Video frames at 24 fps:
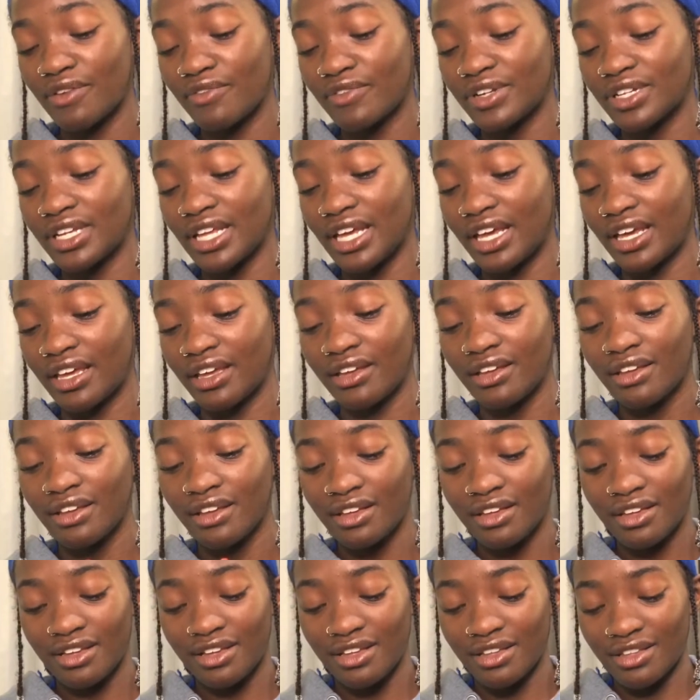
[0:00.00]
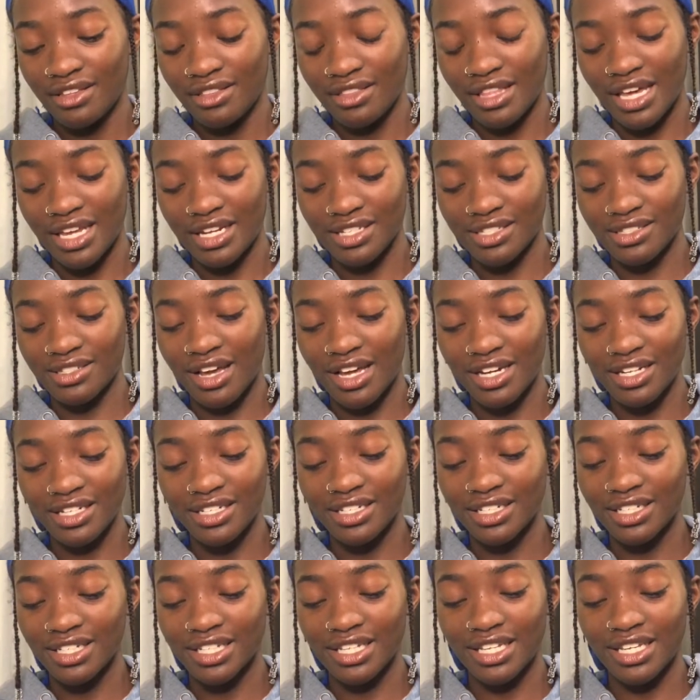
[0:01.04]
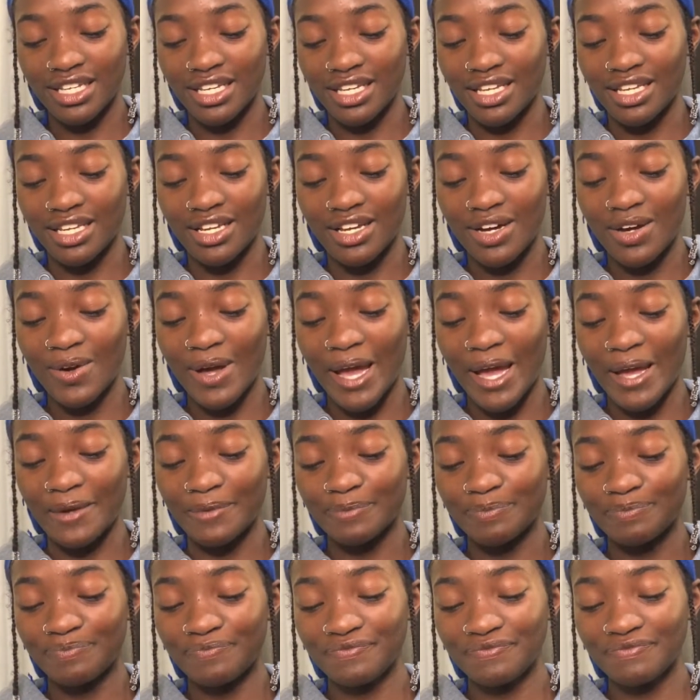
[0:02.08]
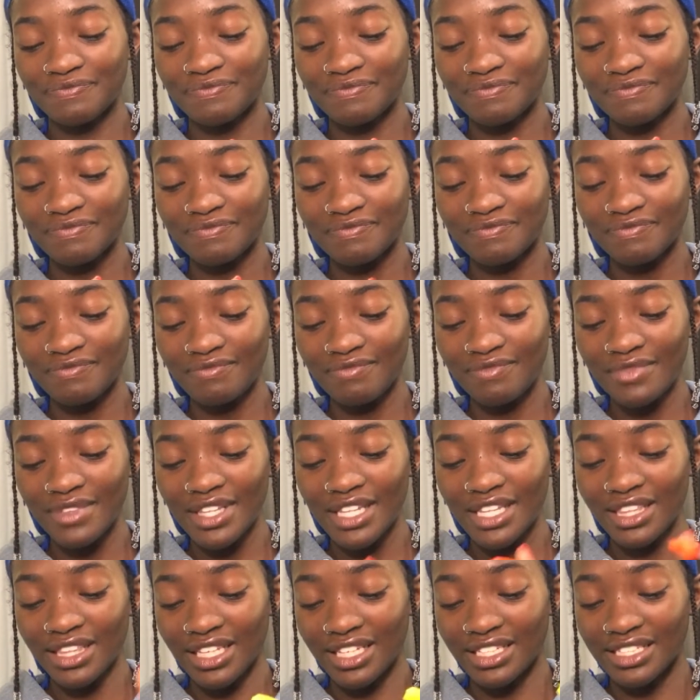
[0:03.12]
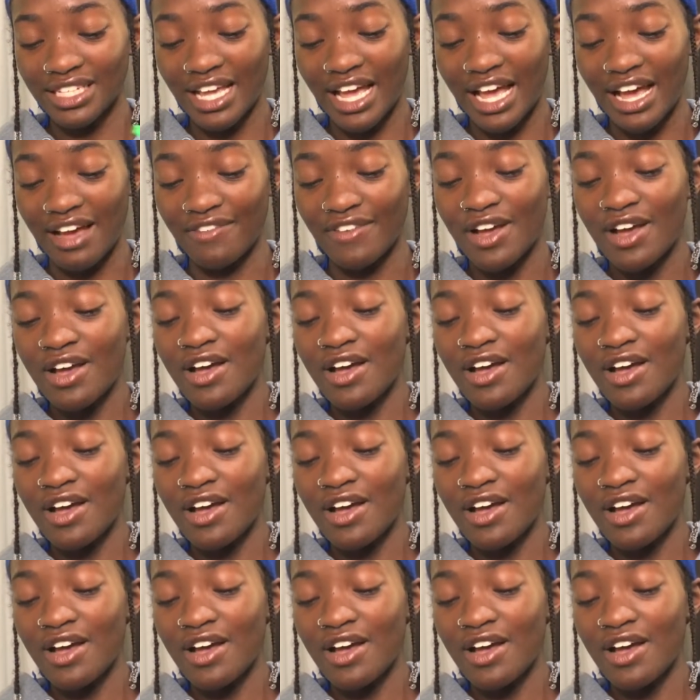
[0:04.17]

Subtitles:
day. That is not a good key. Okay, thing to have.